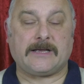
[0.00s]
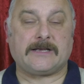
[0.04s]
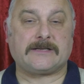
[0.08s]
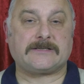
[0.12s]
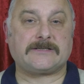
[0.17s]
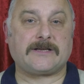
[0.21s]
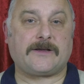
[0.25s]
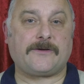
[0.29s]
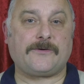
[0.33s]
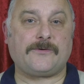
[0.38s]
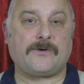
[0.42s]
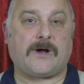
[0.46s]

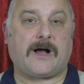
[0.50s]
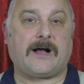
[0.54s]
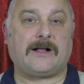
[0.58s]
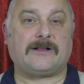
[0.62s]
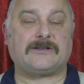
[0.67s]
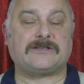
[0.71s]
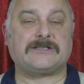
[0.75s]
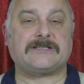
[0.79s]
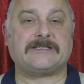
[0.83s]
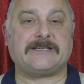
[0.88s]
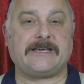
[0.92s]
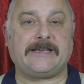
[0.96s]
So
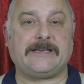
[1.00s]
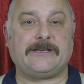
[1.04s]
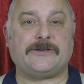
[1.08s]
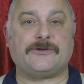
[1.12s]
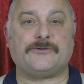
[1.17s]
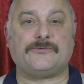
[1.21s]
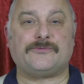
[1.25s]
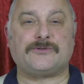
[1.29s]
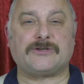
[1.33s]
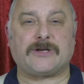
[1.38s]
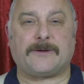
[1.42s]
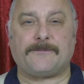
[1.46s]
I'll see
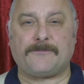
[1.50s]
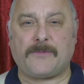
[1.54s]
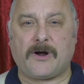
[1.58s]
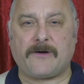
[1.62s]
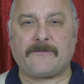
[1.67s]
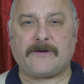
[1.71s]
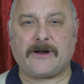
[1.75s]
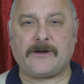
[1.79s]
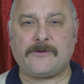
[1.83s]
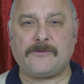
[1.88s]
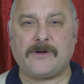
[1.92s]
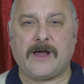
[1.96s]
you
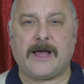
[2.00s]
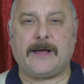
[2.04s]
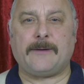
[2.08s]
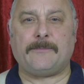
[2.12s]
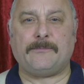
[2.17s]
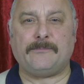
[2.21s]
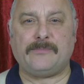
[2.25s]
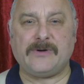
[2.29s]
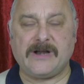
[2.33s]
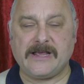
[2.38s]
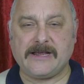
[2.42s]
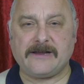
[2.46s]
tomorrow,
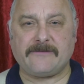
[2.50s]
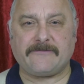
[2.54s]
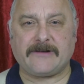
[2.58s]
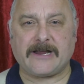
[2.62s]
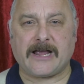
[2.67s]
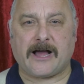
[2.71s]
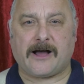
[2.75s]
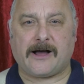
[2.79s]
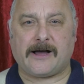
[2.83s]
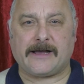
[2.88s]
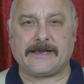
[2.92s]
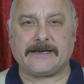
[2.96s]

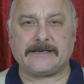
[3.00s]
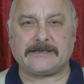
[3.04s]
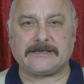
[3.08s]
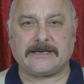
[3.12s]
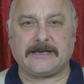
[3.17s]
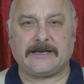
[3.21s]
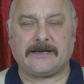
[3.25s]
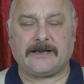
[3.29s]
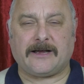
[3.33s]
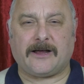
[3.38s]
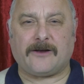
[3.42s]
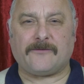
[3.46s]
bleary-eyed
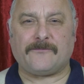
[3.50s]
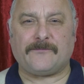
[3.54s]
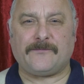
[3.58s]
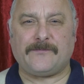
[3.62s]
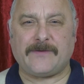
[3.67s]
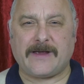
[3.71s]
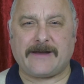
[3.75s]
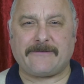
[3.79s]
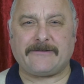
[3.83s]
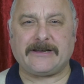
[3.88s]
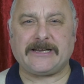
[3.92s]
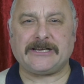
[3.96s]
and
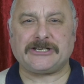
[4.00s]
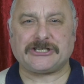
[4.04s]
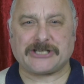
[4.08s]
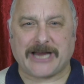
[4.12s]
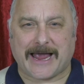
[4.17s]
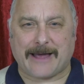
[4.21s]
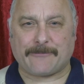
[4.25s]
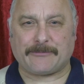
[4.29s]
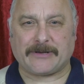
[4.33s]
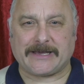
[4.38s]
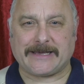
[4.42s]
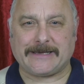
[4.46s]
very
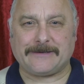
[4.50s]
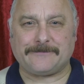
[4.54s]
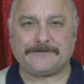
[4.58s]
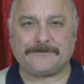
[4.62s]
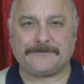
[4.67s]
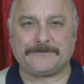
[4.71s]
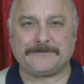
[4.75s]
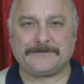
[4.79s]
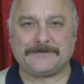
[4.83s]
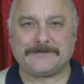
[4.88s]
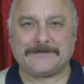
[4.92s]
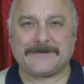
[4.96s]
shabby.
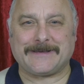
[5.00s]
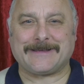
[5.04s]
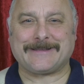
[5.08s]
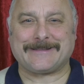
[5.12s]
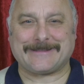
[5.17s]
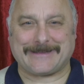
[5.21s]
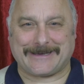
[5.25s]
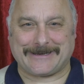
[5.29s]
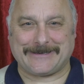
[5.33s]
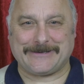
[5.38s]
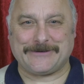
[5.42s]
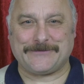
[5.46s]

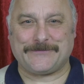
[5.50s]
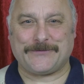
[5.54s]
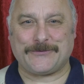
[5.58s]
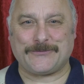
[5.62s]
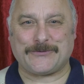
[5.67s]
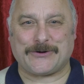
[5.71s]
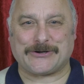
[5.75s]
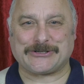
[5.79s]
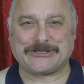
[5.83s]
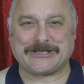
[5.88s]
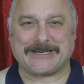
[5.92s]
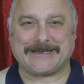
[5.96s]
Thank you for
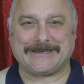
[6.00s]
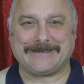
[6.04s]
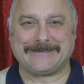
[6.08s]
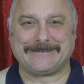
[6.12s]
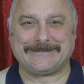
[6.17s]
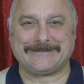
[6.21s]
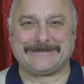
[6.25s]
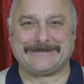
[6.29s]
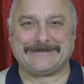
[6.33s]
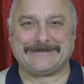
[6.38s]
watching.